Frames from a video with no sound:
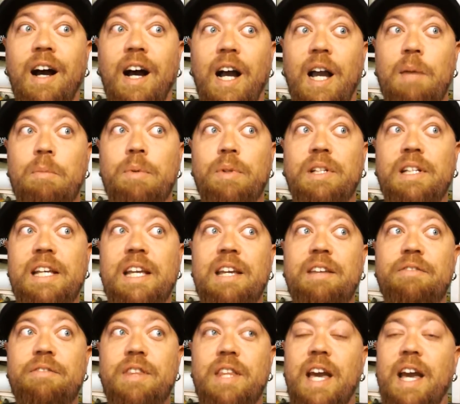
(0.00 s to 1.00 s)
I
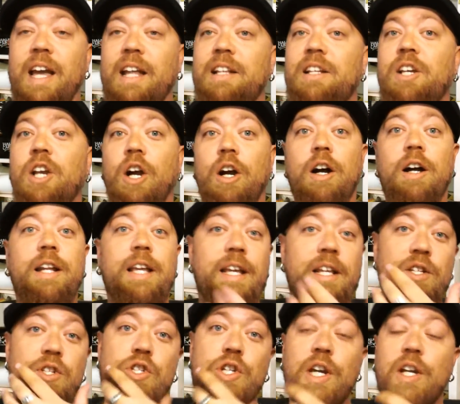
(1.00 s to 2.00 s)
believe that God
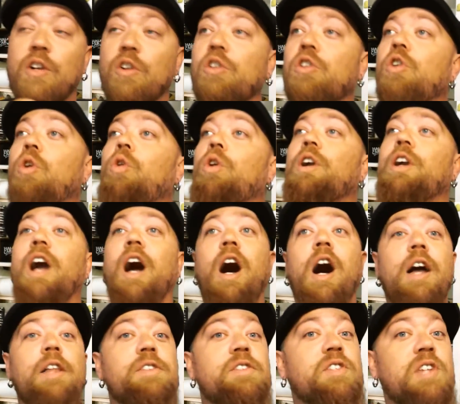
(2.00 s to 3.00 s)
in general or
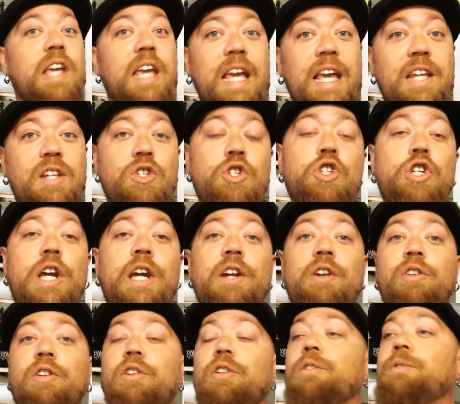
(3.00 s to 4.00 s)
gods in
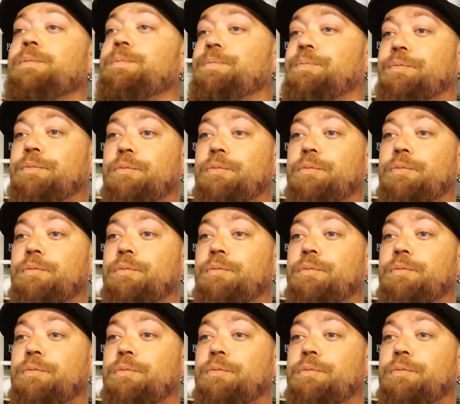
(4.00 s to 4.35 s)
general